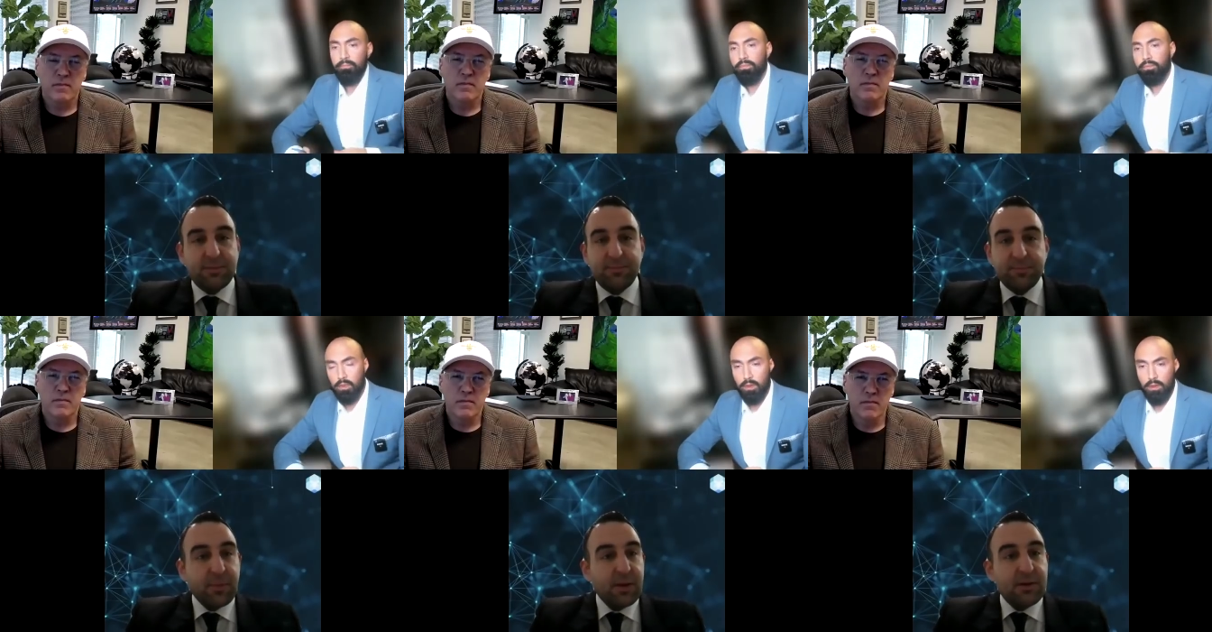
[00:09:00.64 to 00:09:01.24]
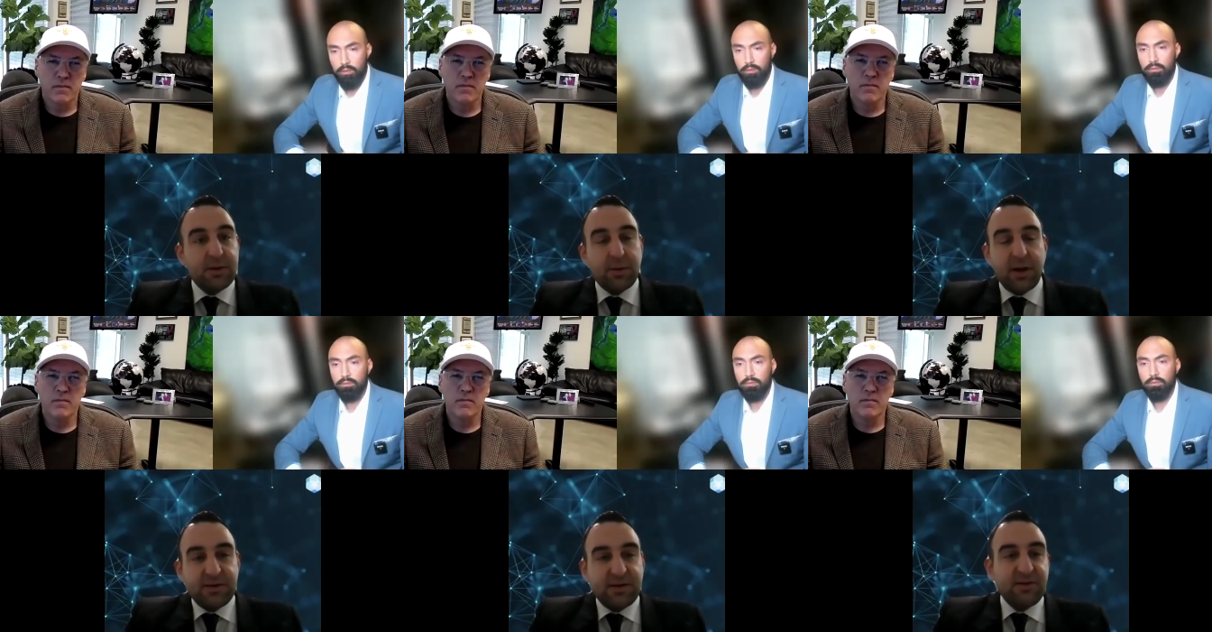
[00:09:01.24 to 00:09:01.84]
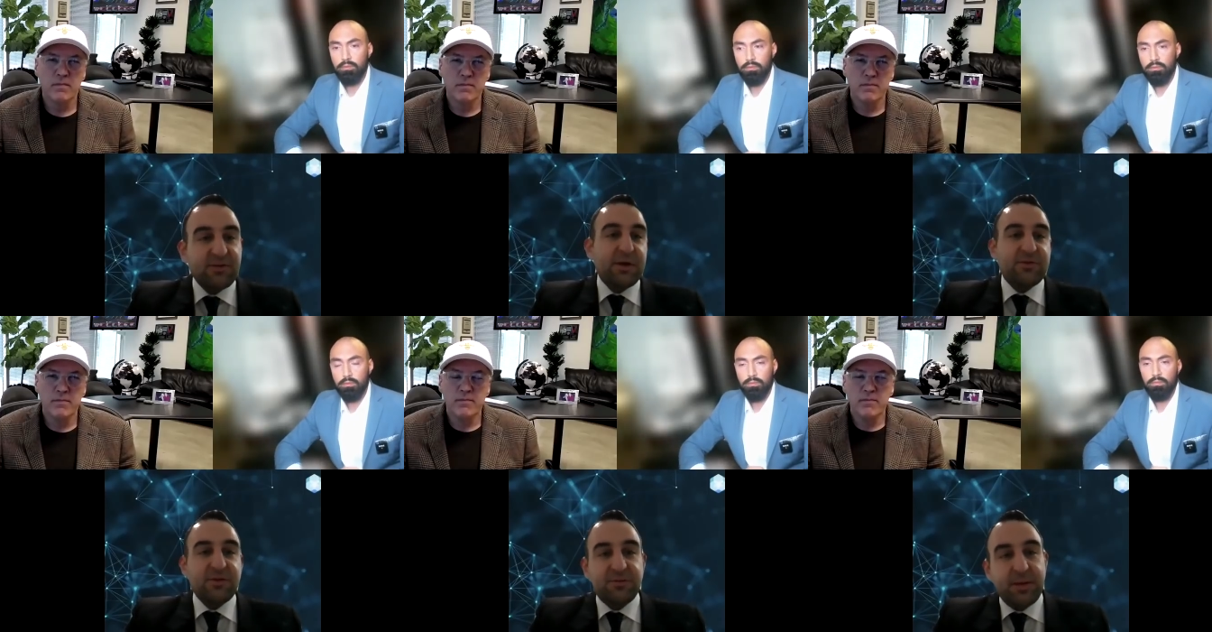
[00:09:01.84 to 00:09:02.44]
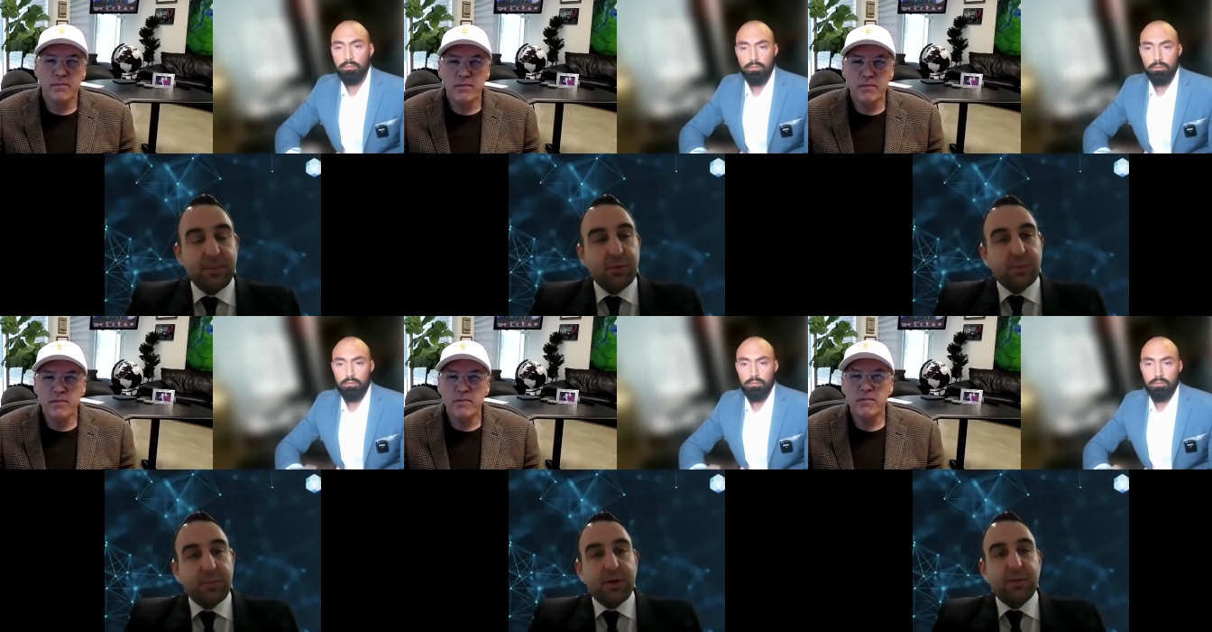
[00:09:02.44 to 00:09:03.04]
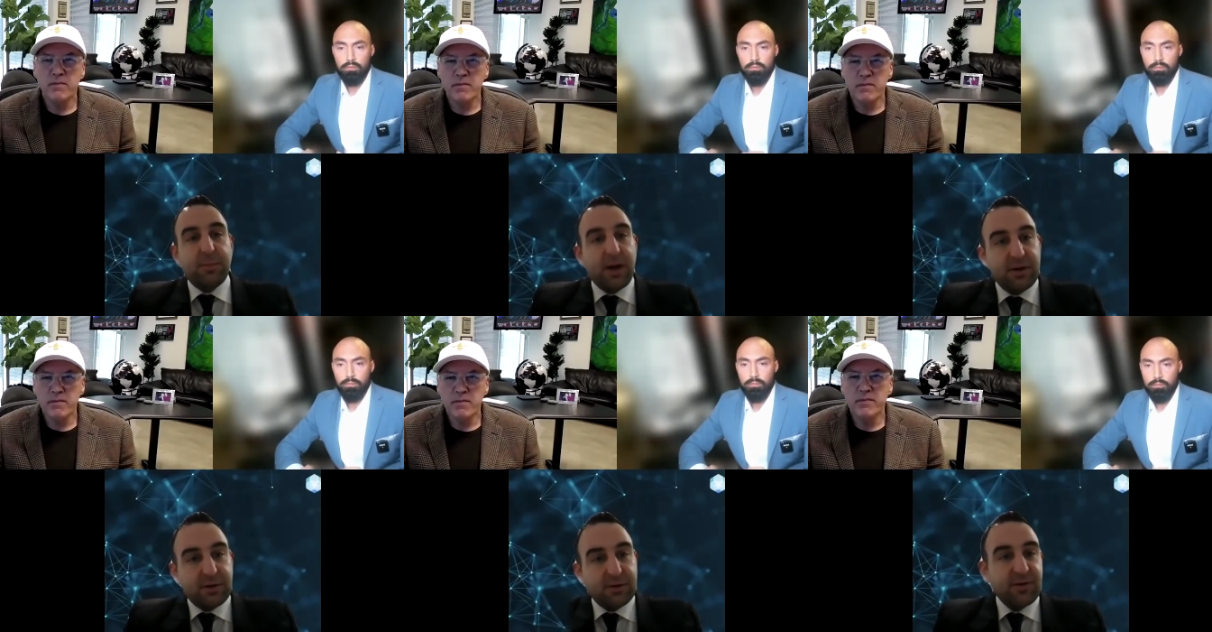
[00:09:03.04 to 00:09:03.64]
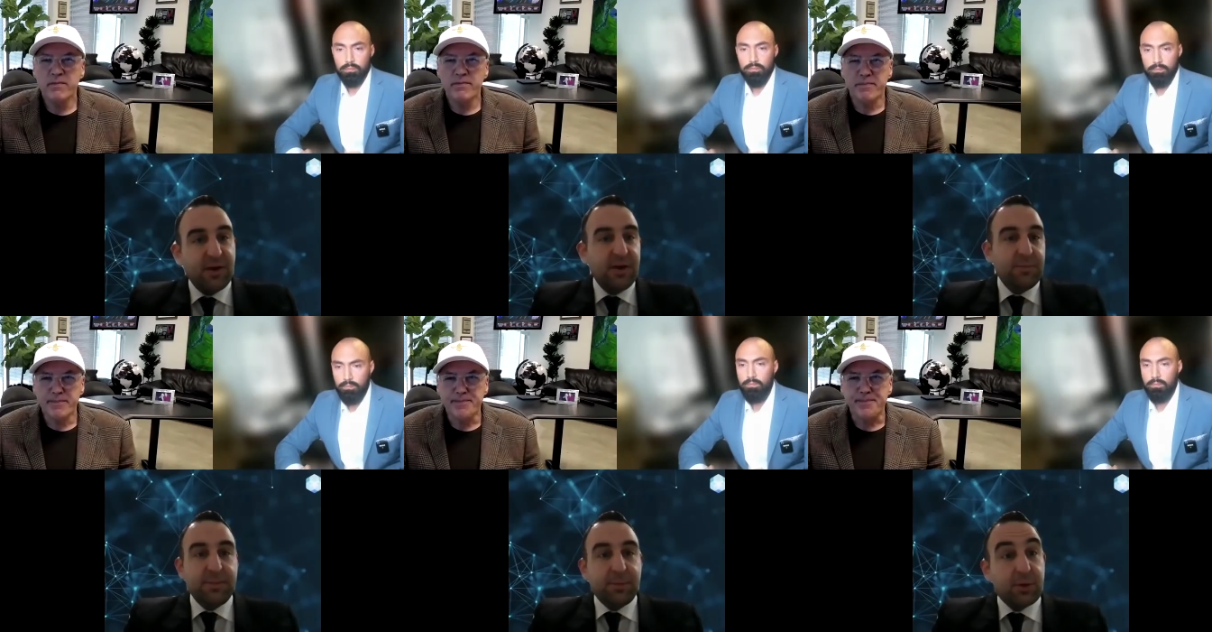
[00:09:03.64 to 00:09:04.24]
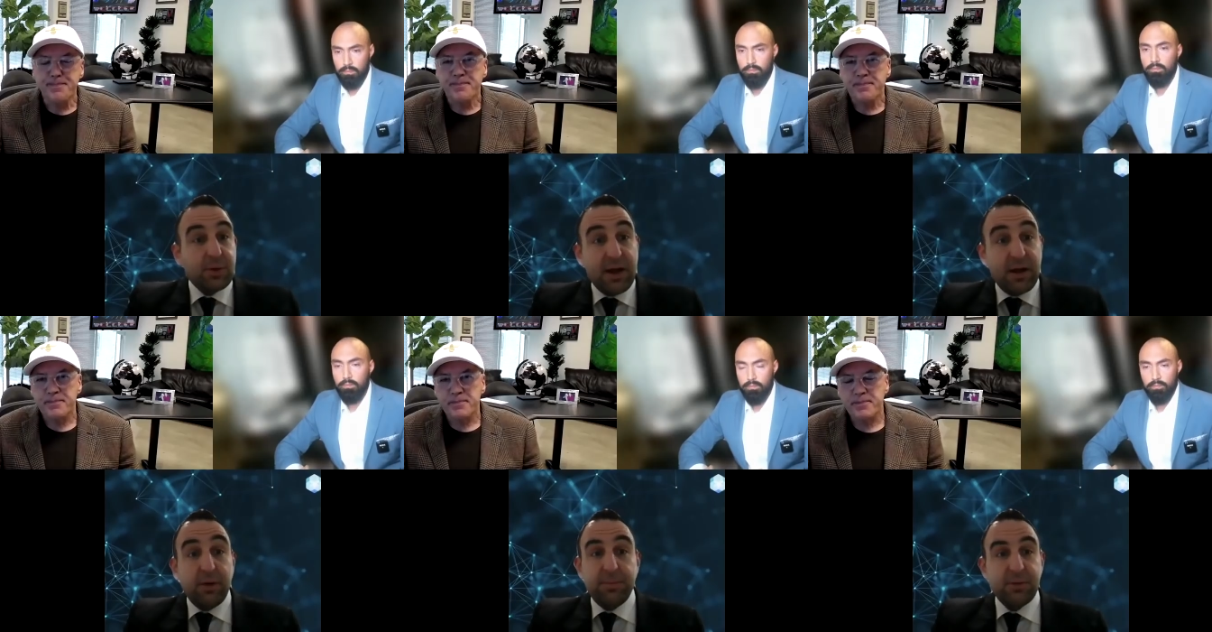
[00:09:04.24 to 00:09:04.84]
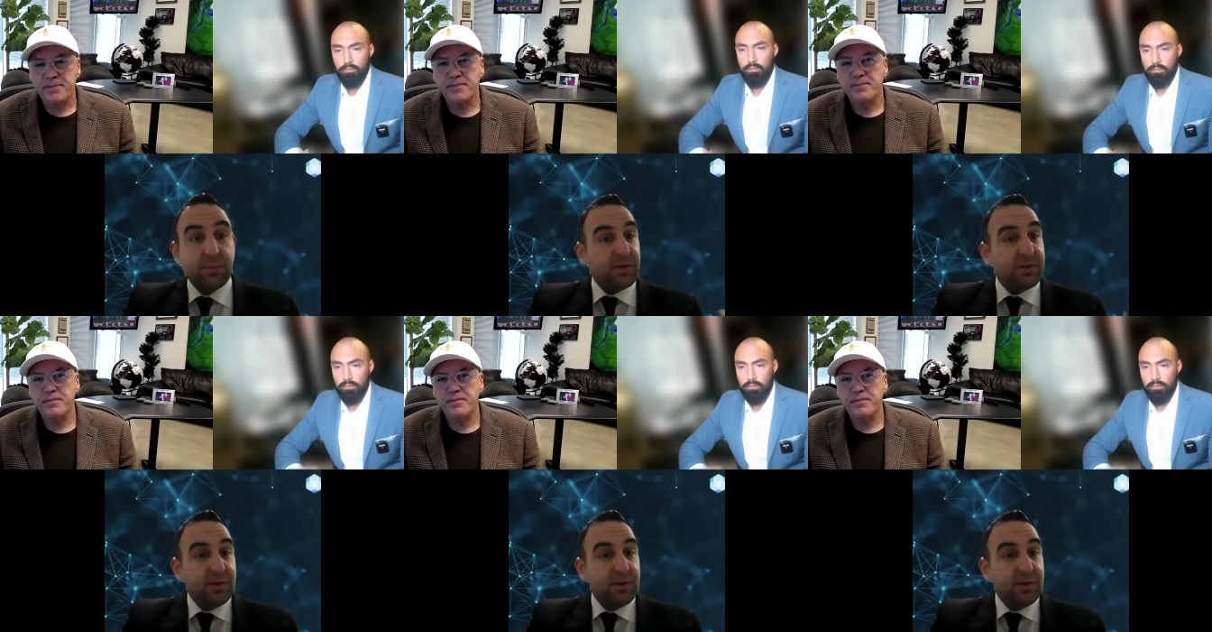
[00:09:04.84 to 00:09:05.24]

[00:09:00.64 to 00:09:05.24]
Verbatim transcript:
Speaker 1: from IT specialists, people who repair the miners, people who are helping with